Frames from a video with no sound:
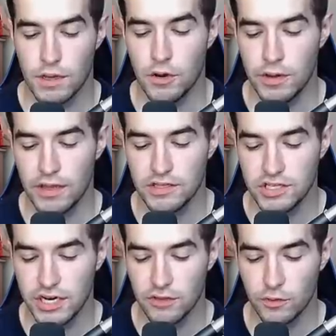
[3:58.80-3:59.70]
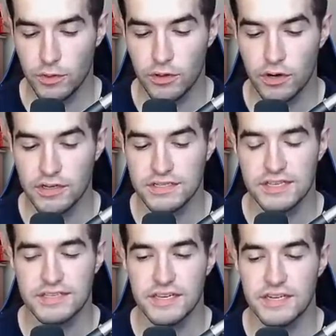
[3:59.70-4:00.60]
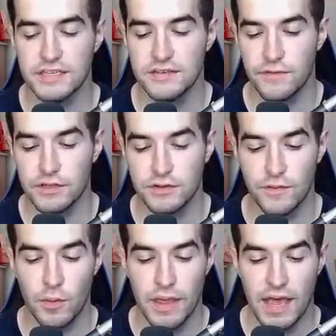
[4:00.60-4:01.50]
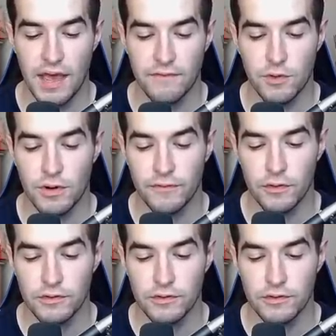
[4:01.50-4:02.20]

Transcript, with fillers: Okay, let's check out the real cards they sent us. First of all, we have UFO